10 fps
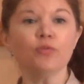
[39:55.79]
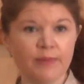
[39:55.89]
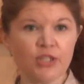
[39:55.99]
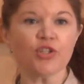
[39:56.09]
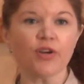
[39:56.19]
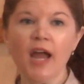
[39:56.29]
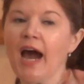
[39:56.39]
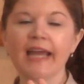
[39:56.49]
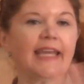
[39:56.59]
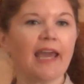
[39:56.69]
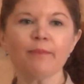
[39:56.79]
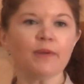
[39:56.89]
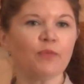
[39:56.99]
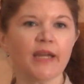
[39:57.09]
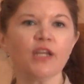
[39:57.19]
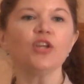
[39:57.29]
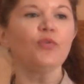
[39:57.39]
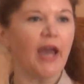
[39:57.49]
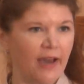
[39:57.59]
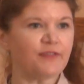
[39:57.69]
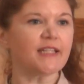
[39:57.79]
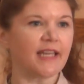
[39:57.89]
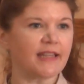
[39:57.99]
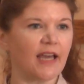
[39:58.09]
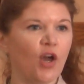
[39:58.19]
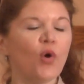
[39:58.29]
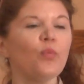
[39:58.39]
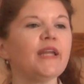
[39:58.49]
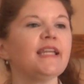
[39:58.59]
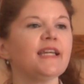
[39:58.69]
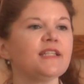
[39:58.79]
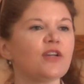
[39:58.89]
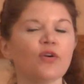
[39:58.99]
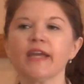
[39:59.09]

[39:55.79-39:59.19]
You be sure. I can't be waiting. You have to get that. We need to.